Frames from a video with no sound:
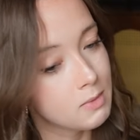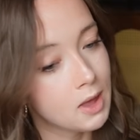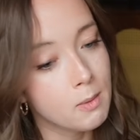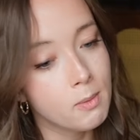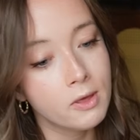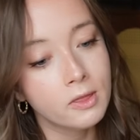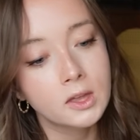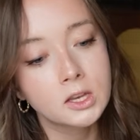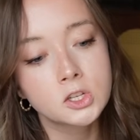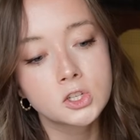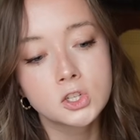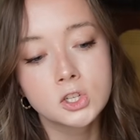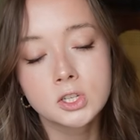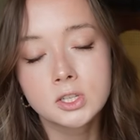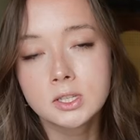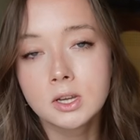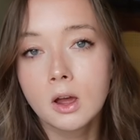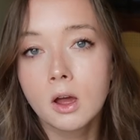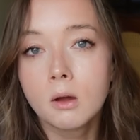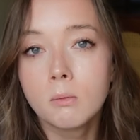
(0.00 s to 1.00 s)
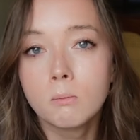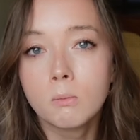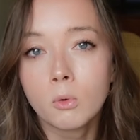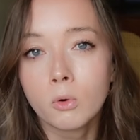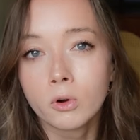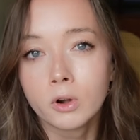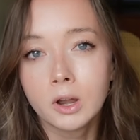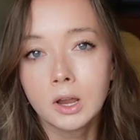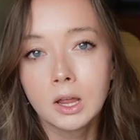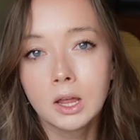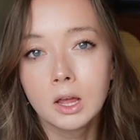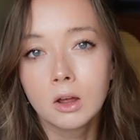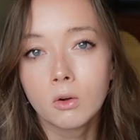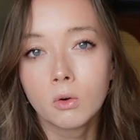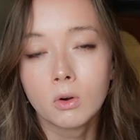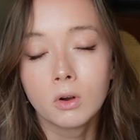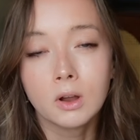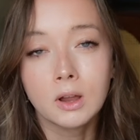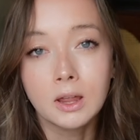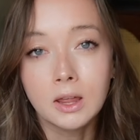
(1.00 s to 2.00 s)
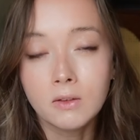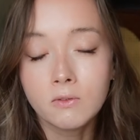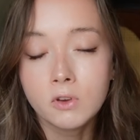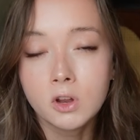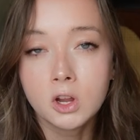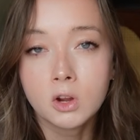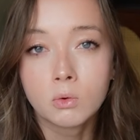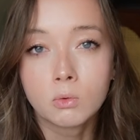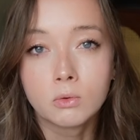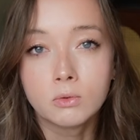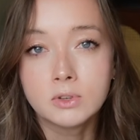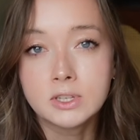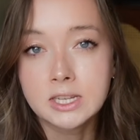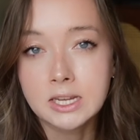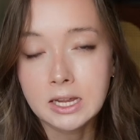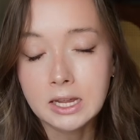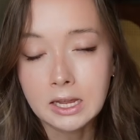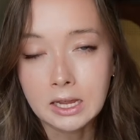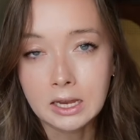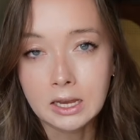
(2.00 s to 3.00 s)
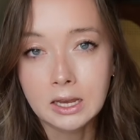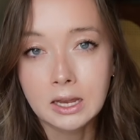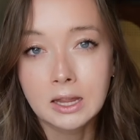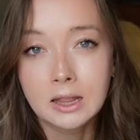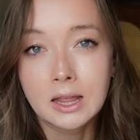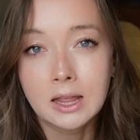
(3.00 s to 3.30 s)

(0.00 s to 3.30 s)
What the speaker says: Maybe that's just a morning or evening routine.